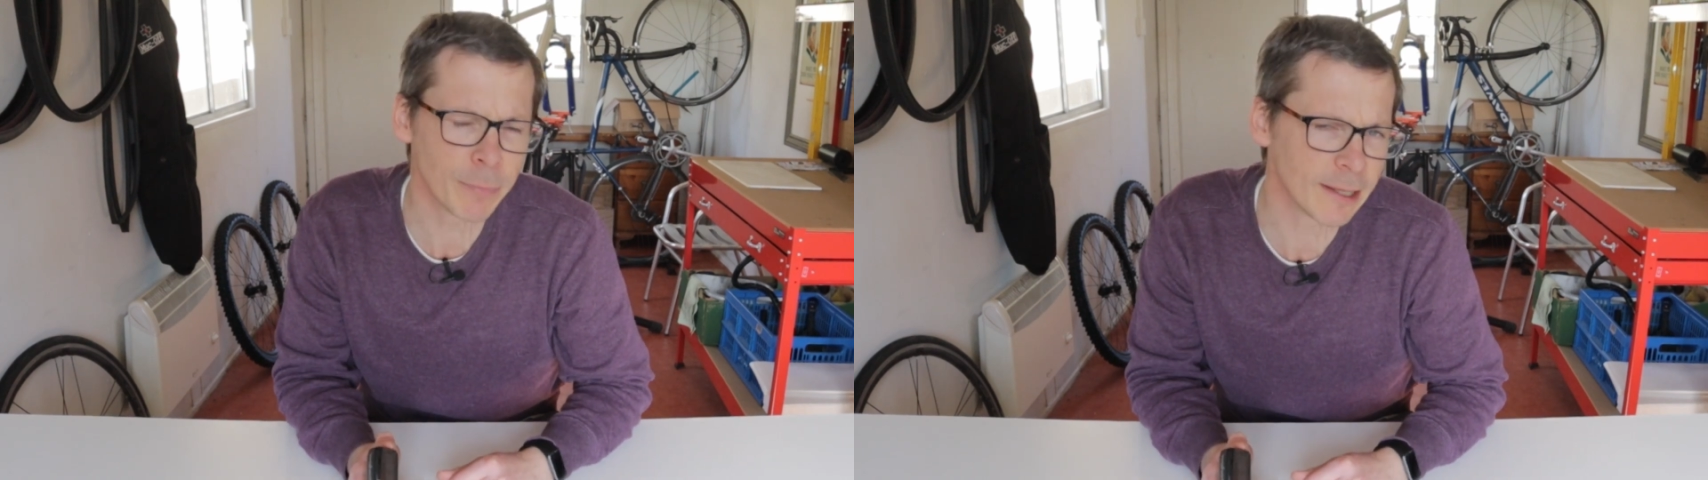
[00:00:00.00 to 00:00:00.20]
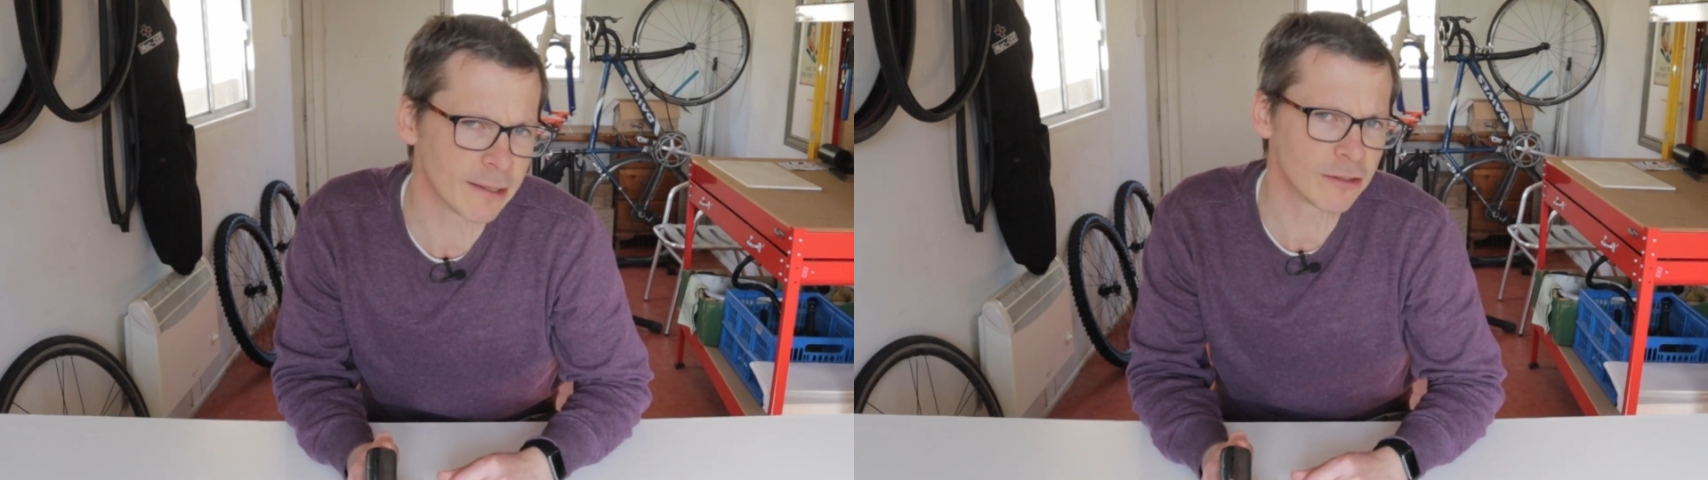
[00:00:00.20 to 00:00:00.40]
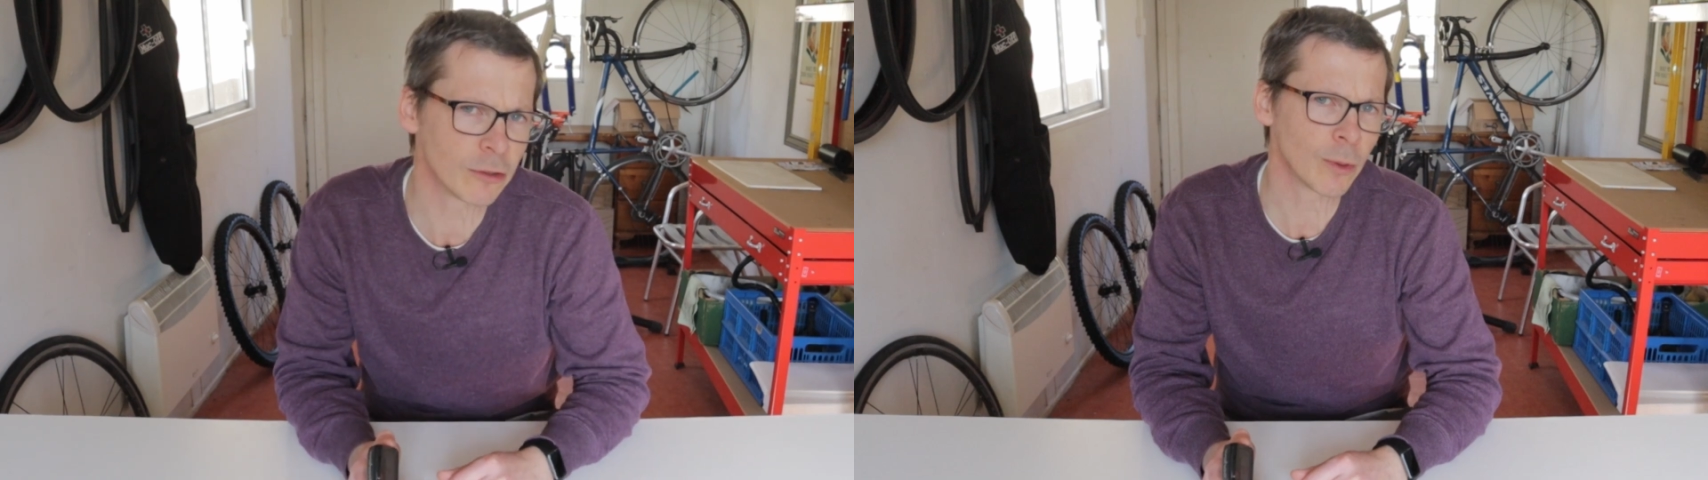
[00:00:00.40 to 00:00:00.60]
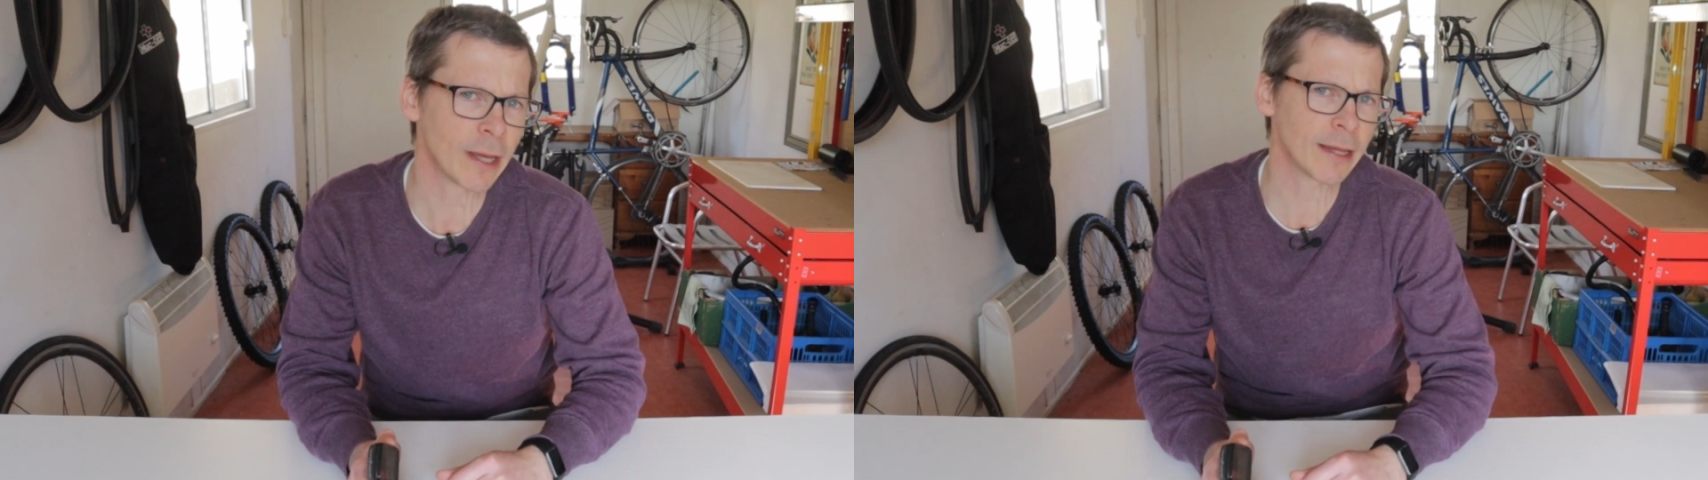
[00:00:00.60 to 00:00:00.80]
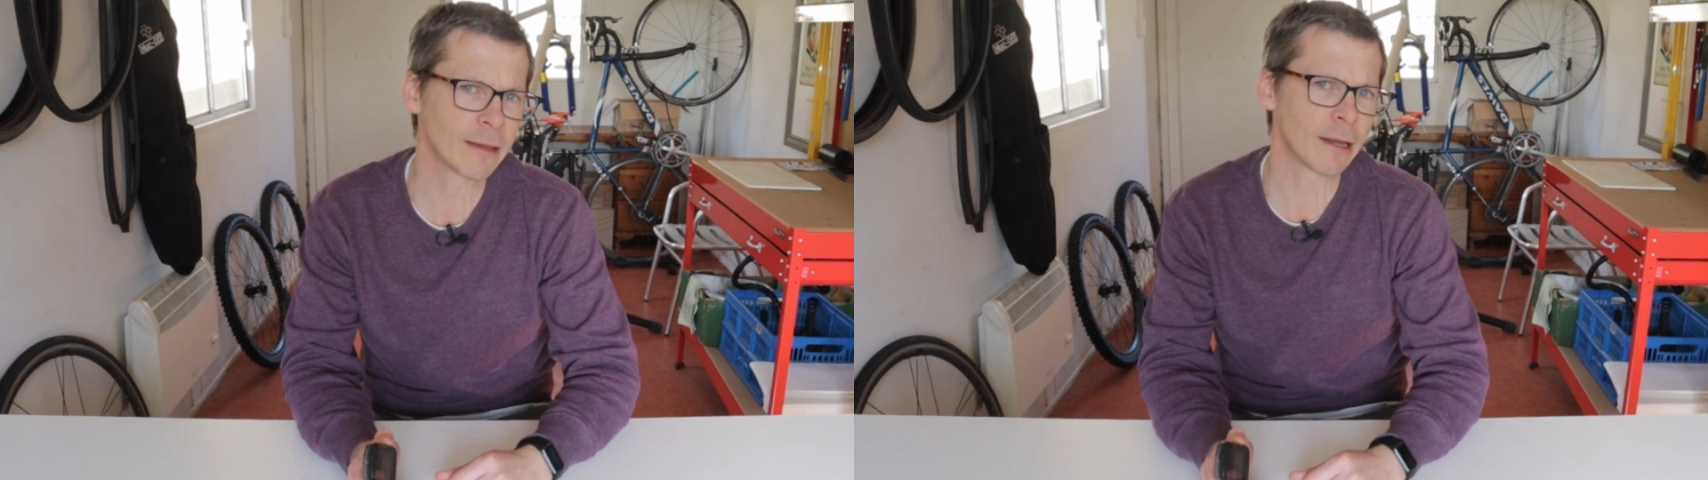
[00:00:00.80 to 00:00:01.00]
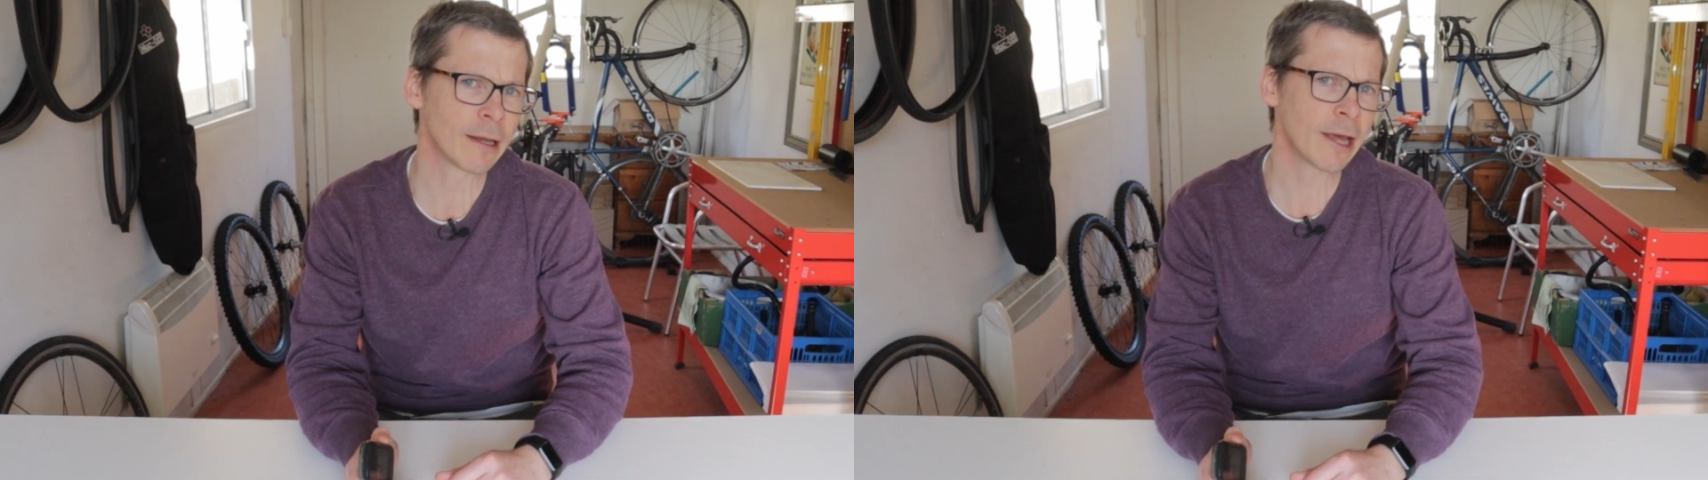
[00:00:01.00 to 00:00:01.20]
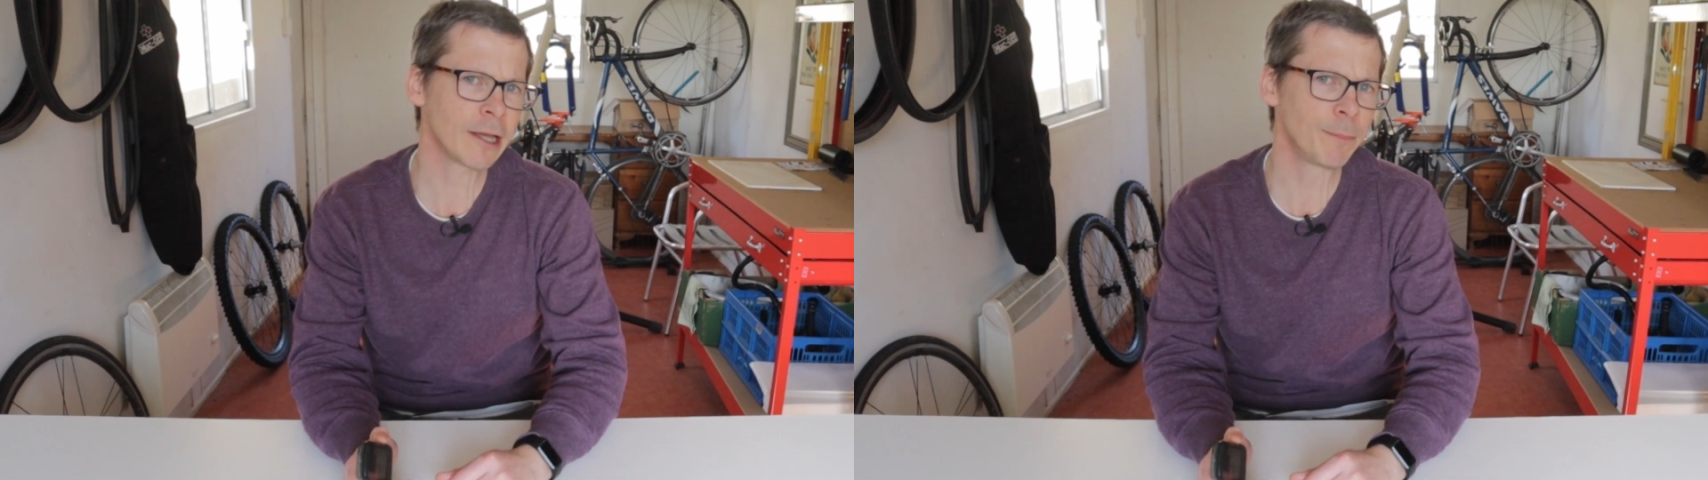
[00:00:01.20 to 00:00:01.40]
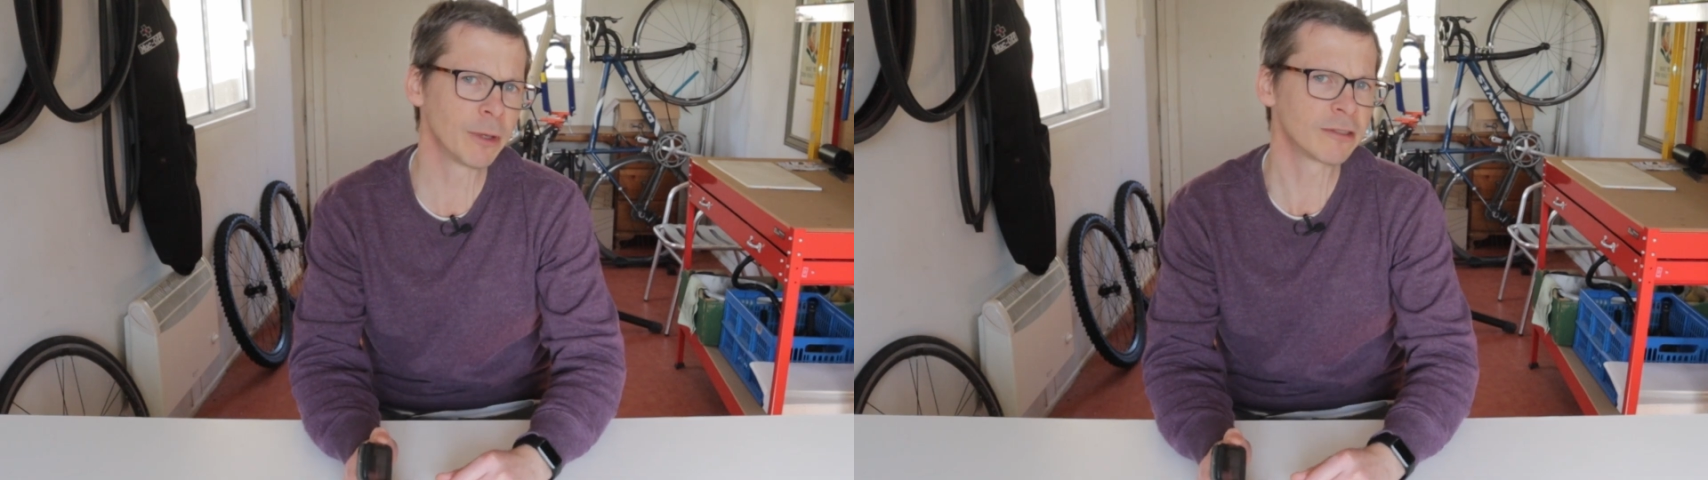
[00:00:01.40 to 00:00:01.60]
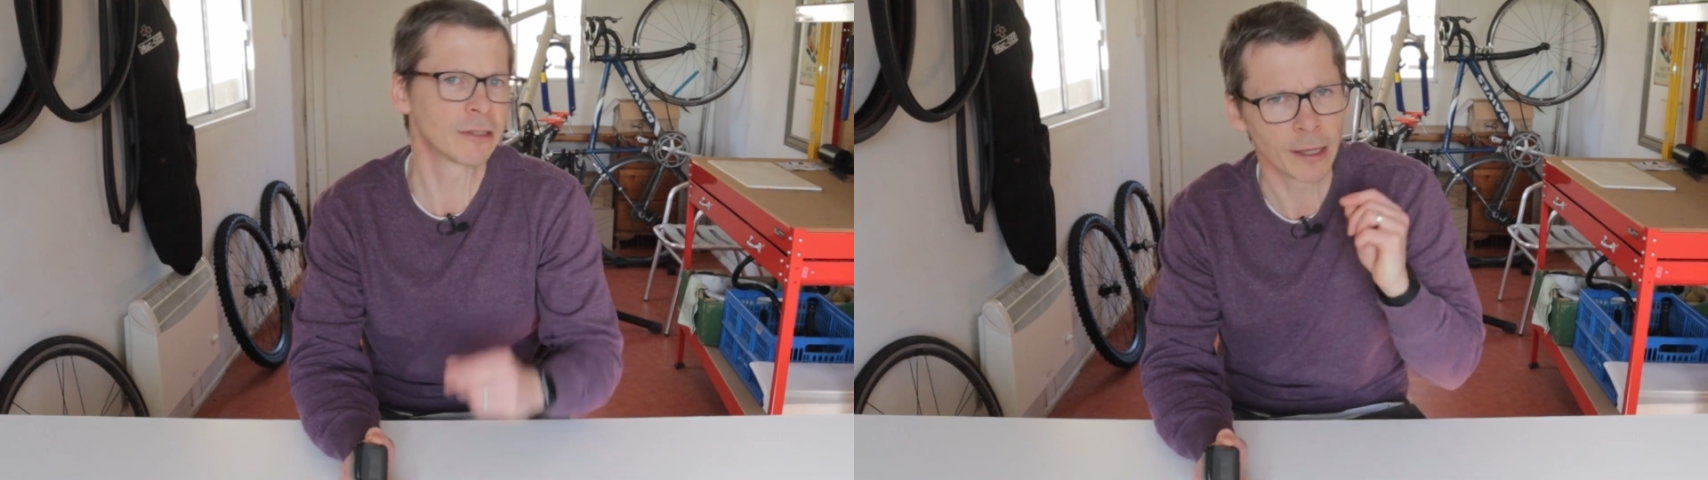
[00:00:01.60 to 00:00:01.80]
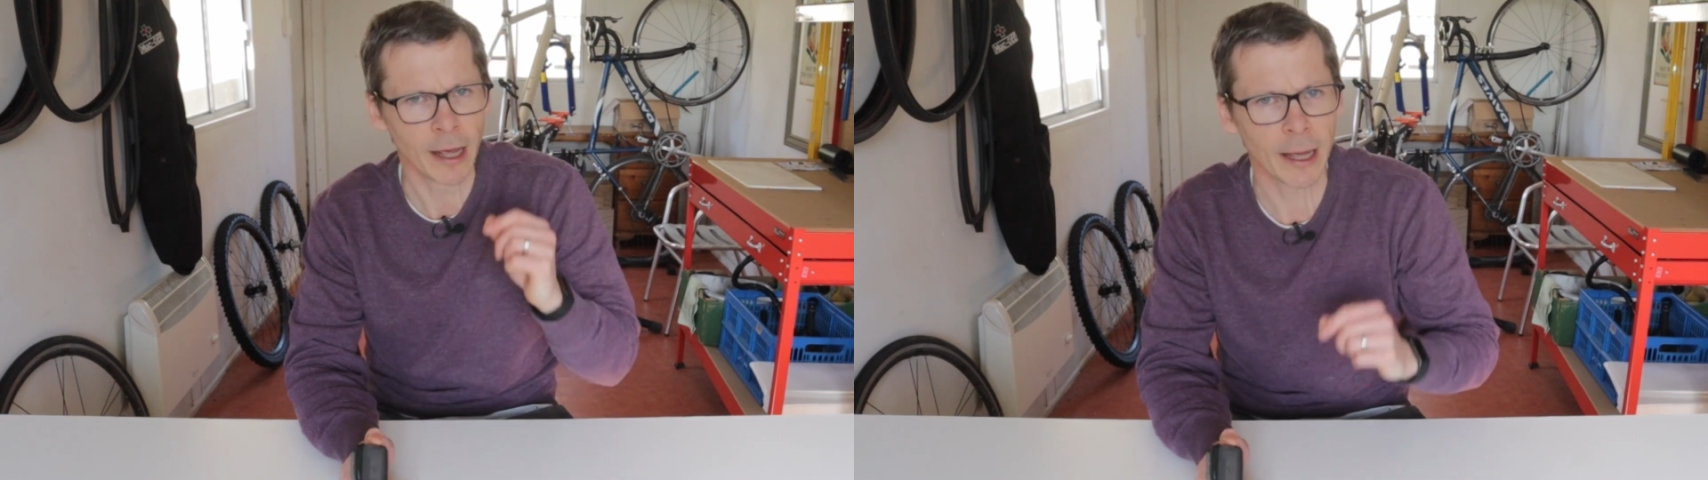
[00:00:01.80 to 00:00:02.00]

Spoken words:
please do hit the like button.